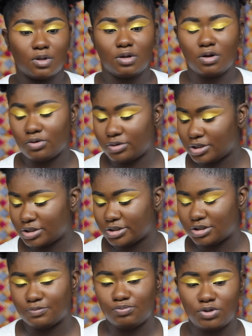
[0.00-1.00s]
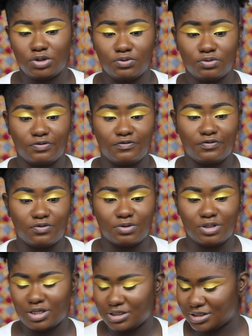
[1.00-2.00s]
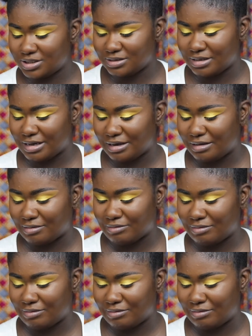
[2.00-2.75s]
Oh, this is beautiful. This is like...